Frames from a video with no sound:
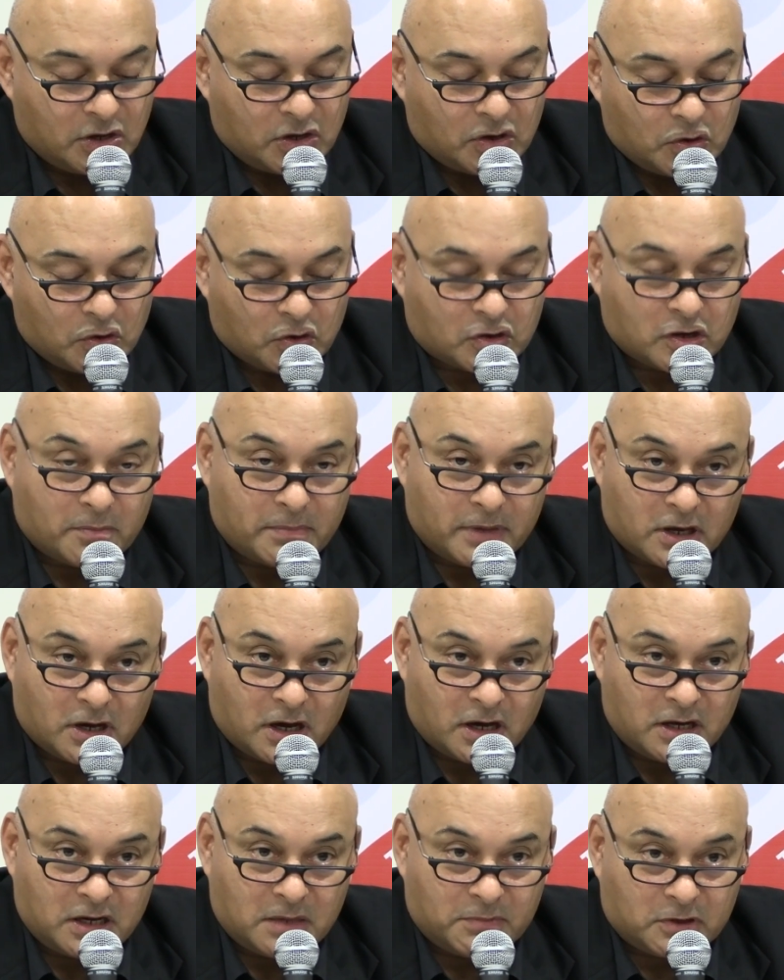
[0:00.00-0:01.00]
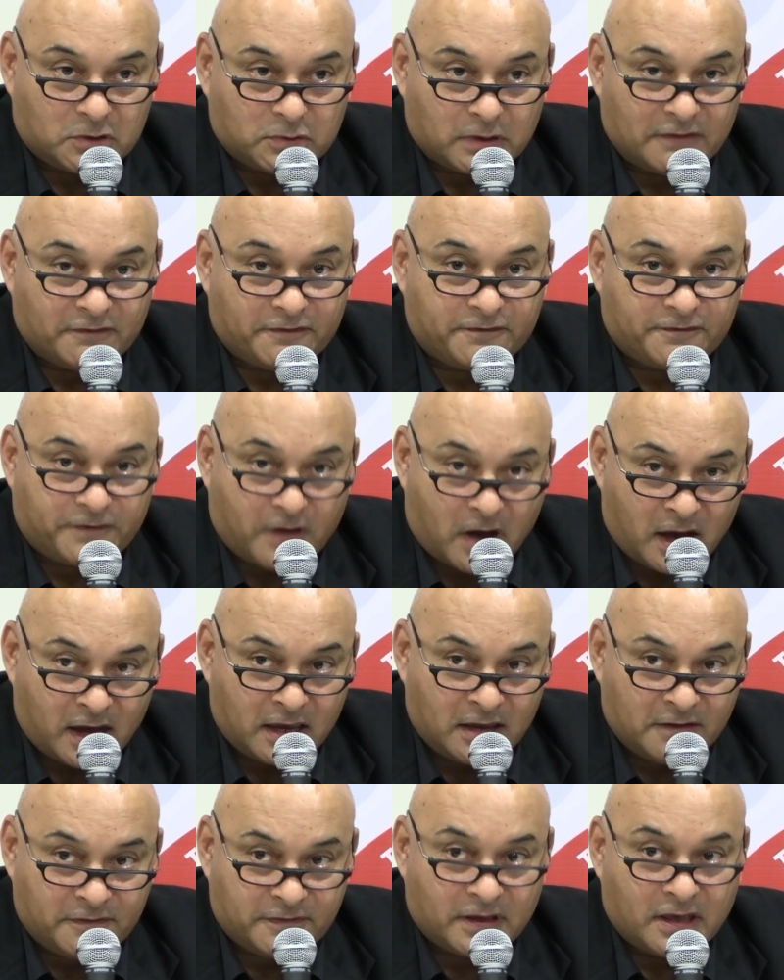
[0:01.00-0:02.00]
who can be earning between
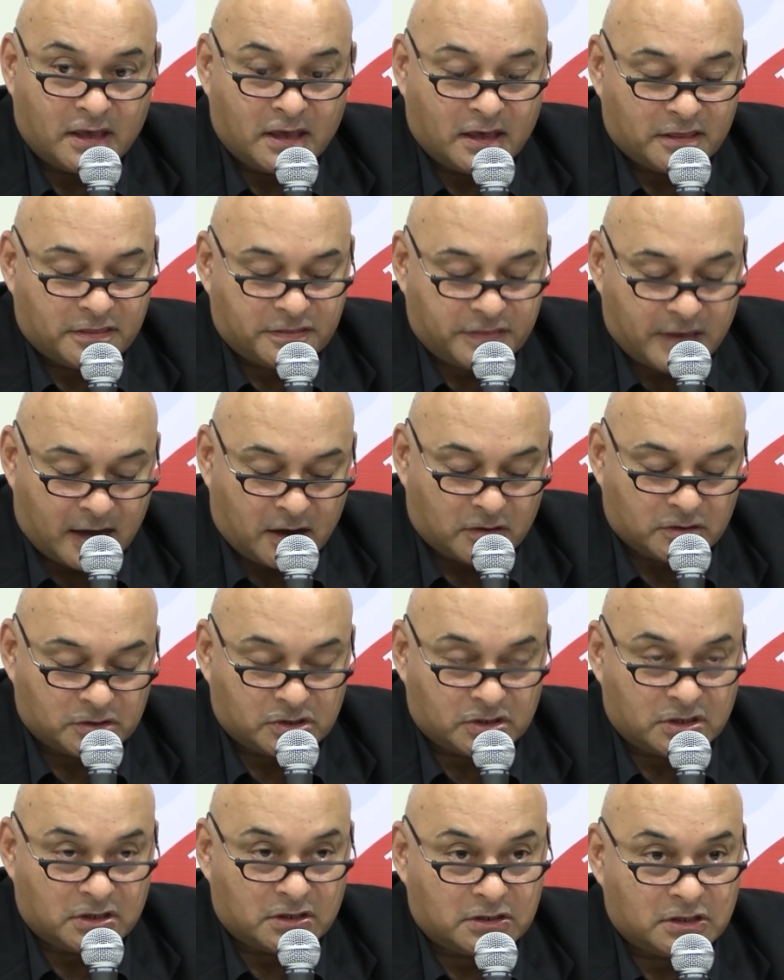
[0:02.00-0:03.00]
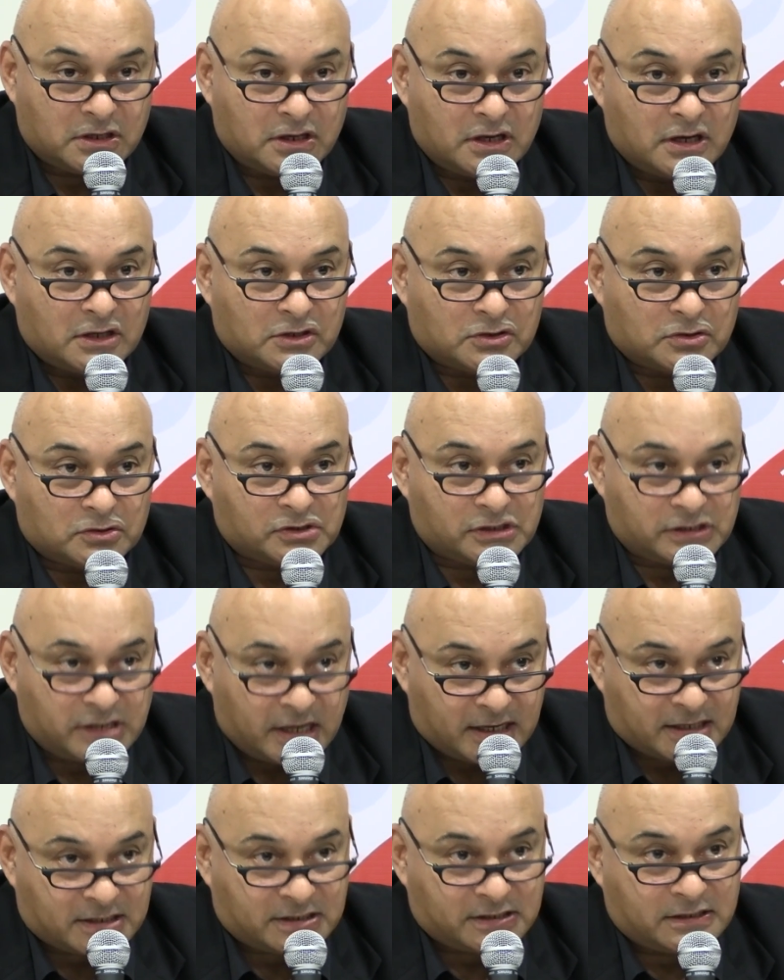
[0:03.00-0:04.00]
$5,000 to
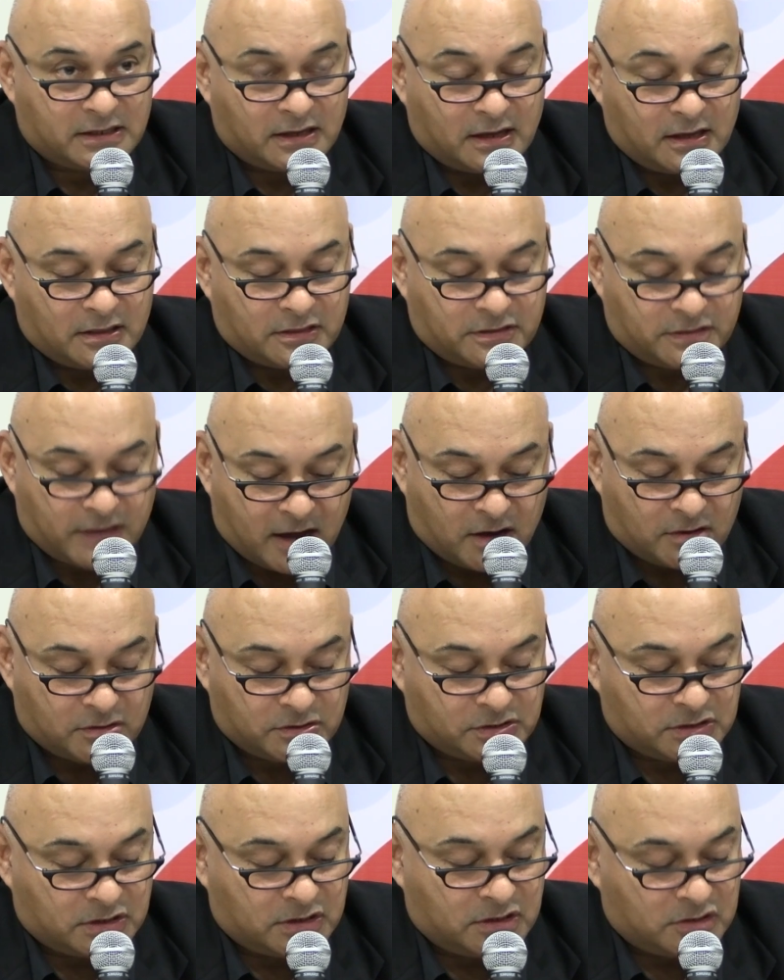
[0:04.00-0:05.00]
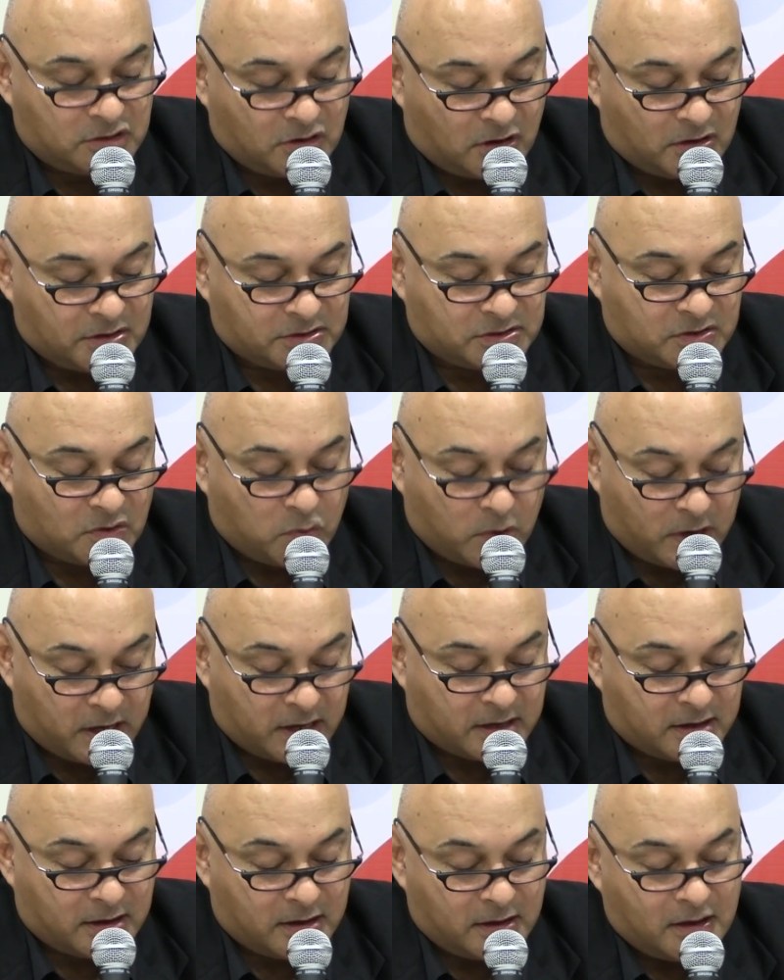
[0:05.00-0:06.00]
$6,000 a
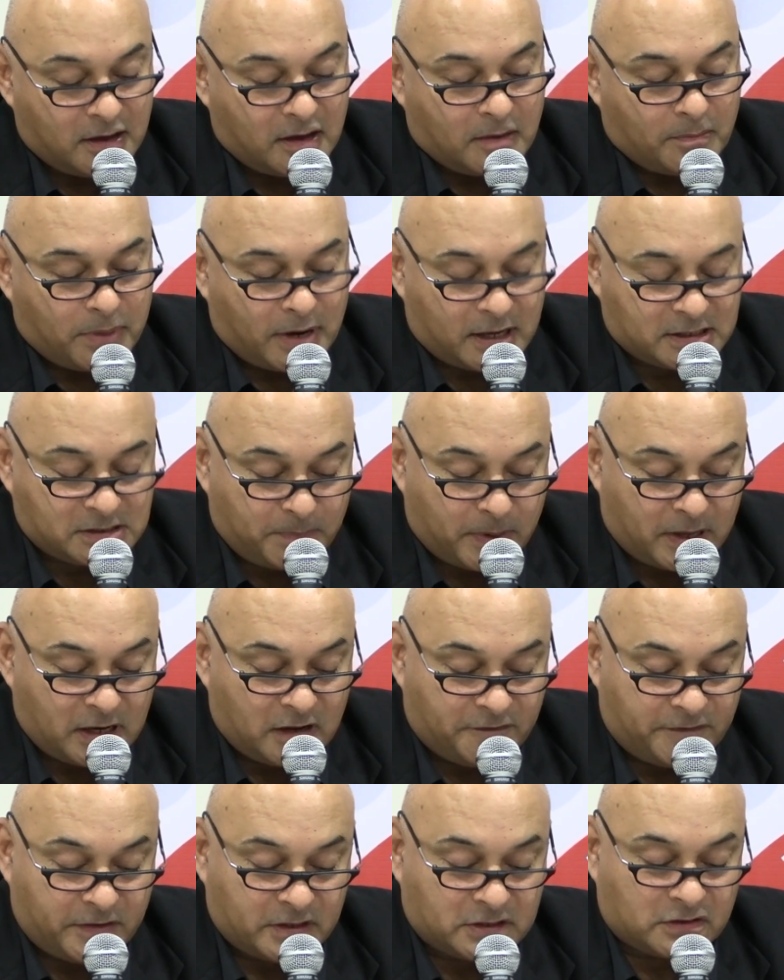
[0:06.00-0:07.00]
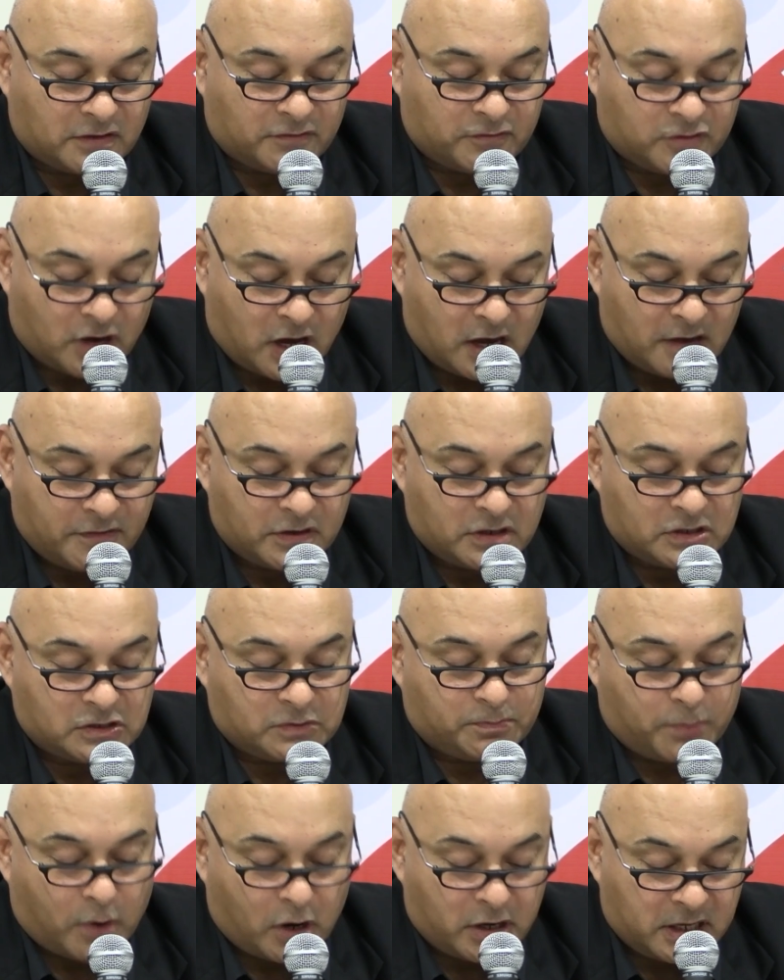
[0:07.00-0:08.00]
week, plus benefits of drivers,
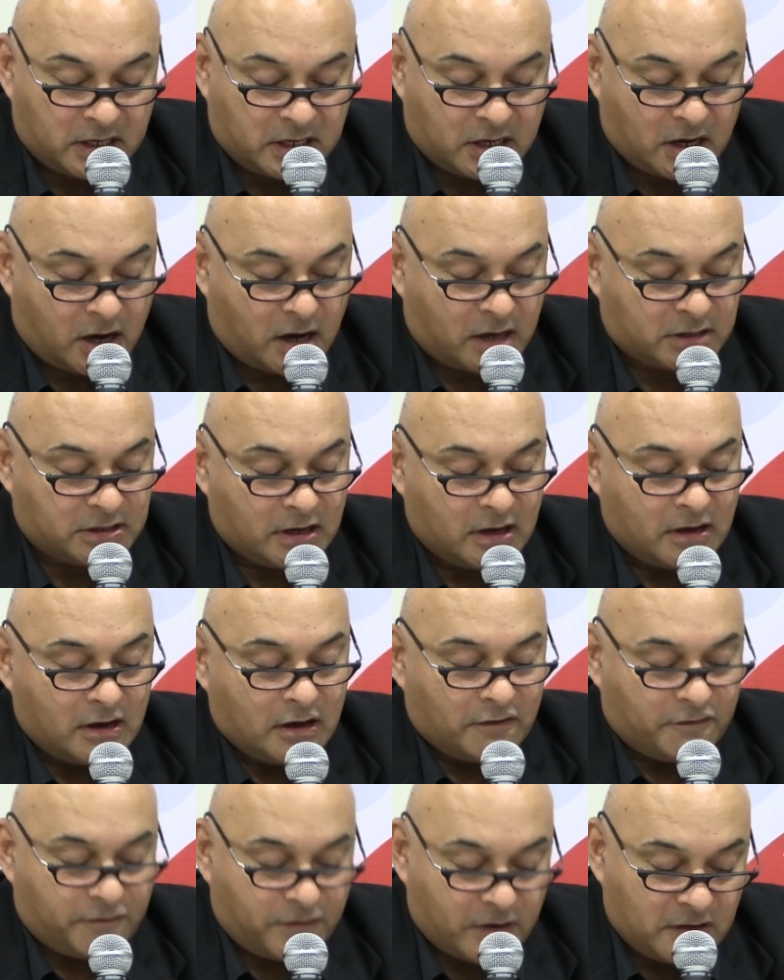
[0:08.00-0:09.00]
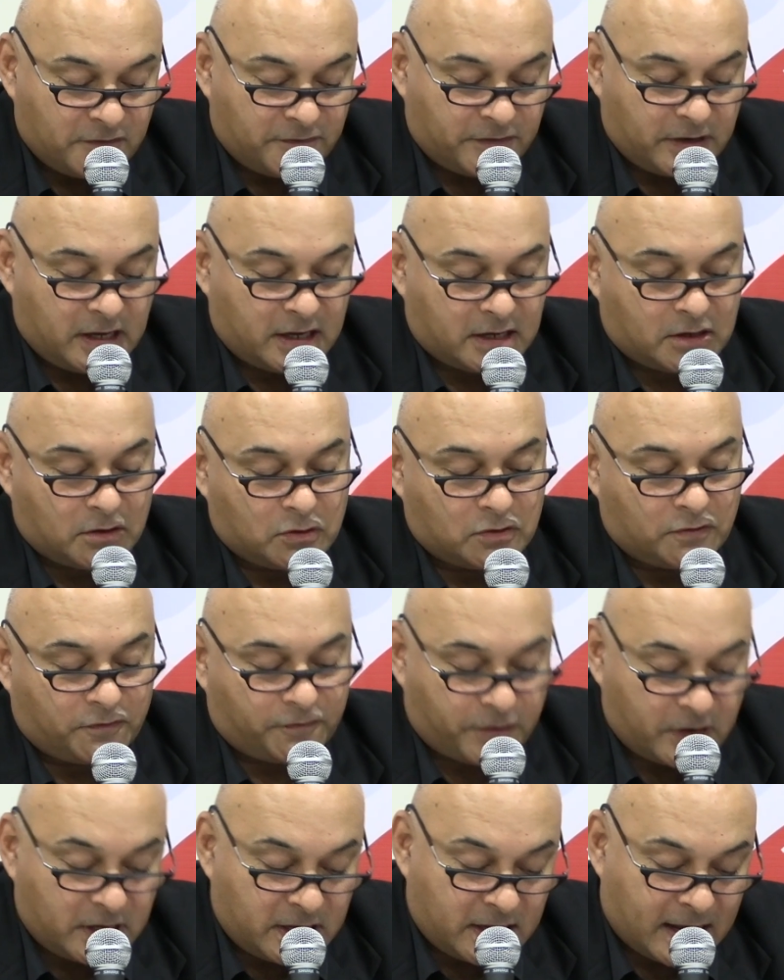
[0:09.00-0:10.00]
bodyguards, free vehicle,
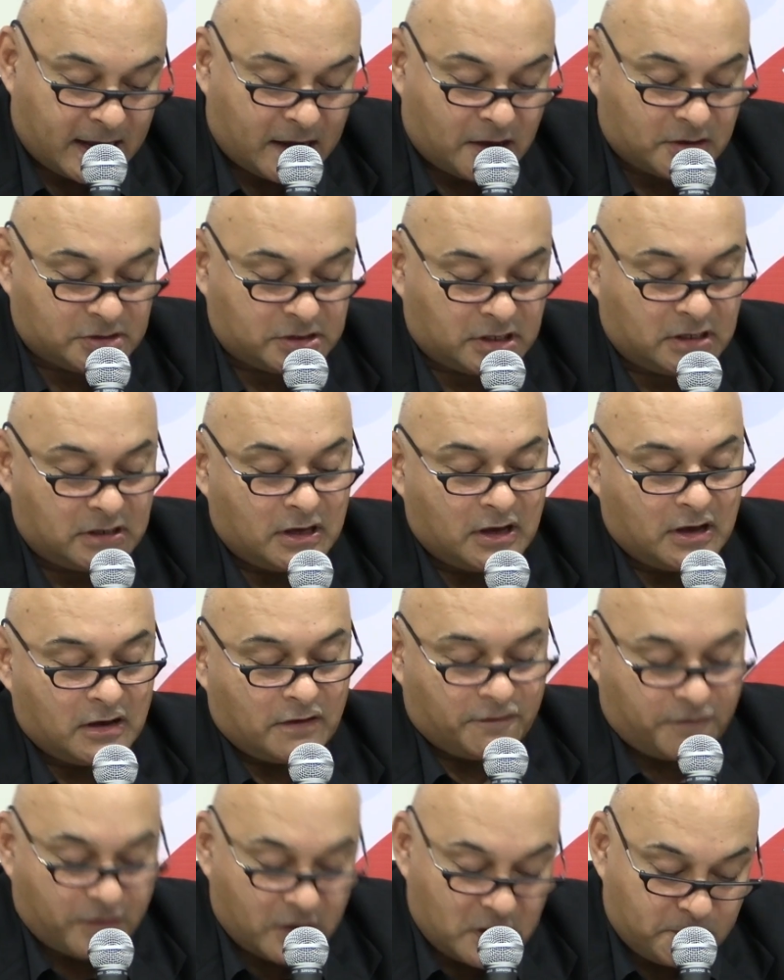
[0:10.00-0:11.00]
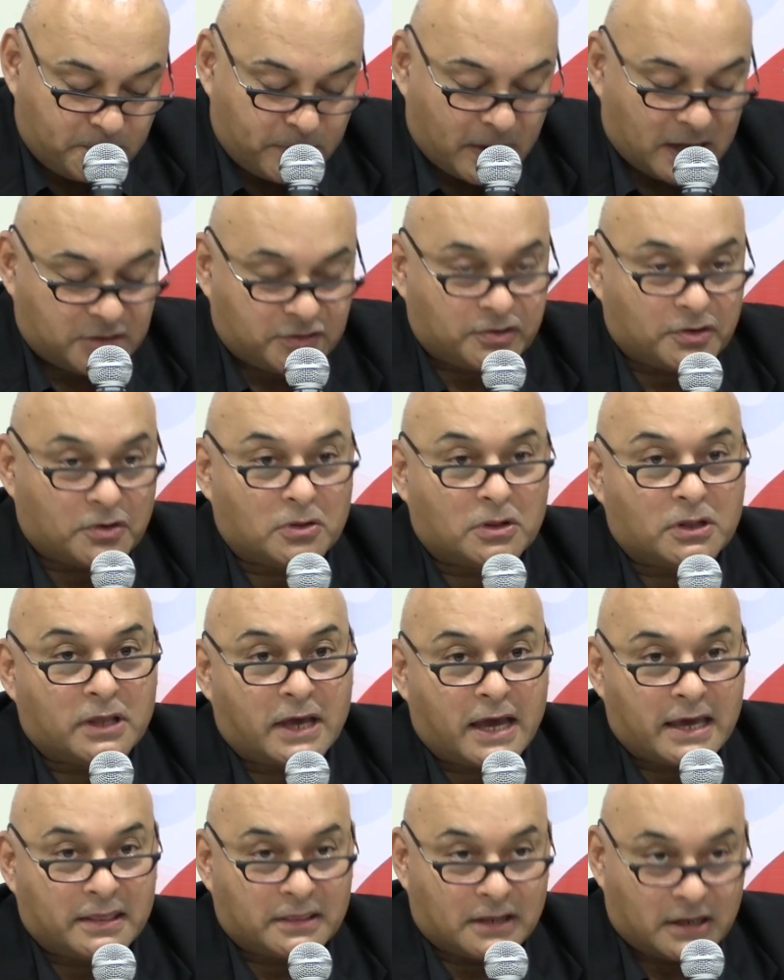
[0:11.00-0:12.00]
free housing, free
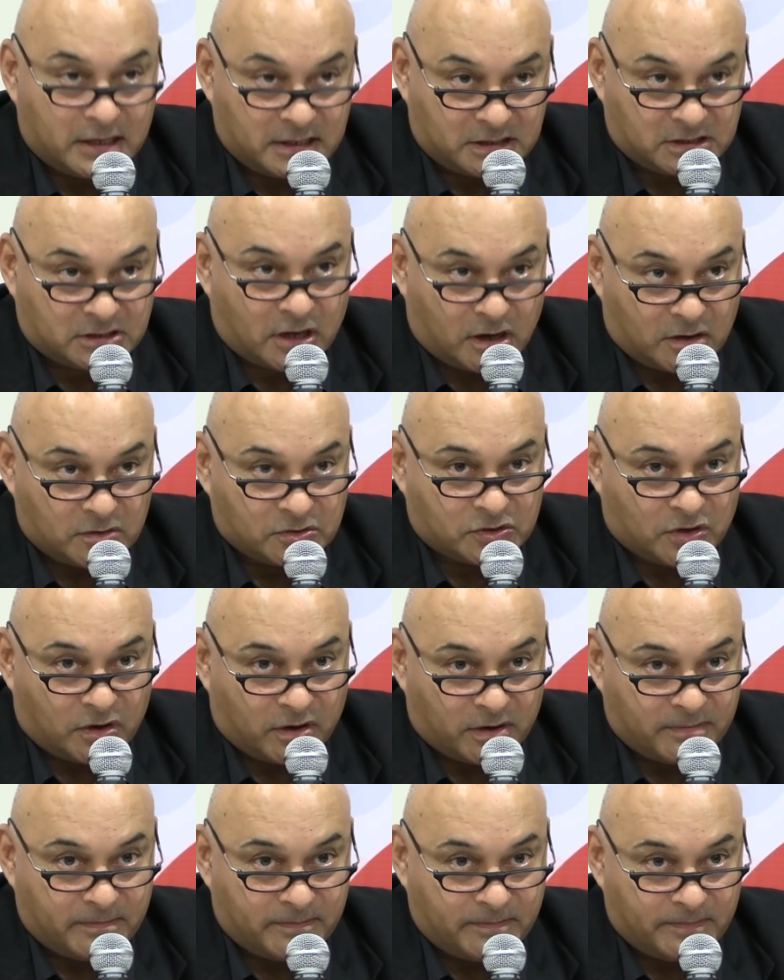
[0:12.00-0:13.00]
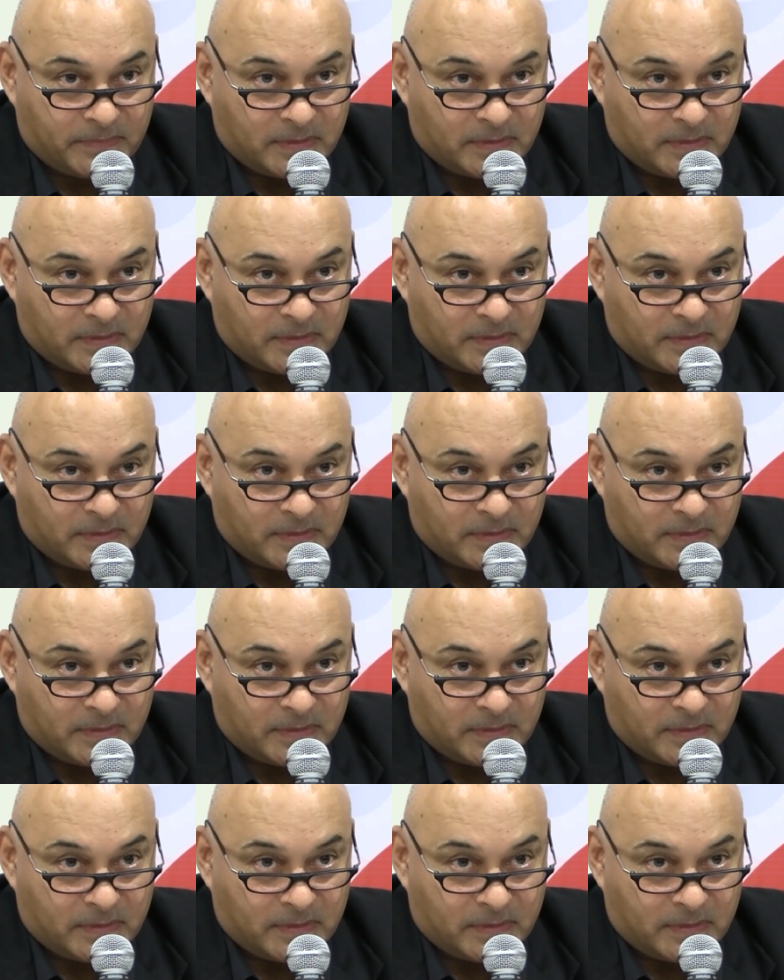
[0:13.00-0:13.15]
petrol, and the list goes on.